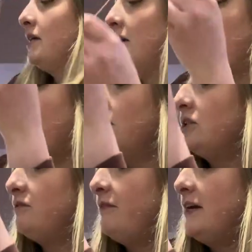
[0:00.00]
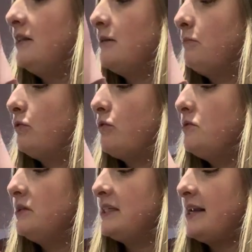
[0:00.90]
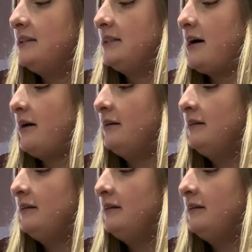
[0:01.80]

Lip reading: you can just feed them through the centre.